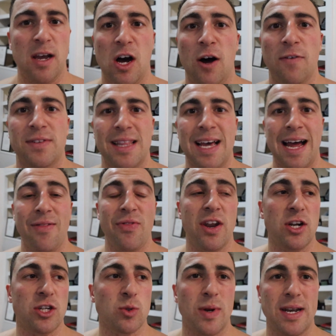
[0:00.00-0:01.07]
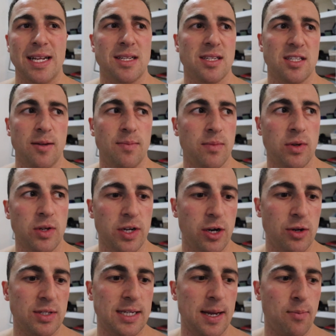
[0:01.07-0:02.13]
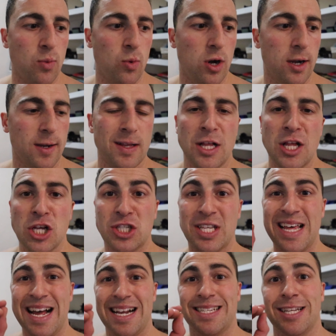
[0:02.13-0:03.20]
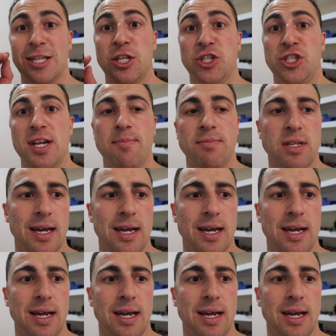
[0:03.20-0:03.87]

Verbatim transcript: after that, and then I just went into some, you know, separate work. So that's the gym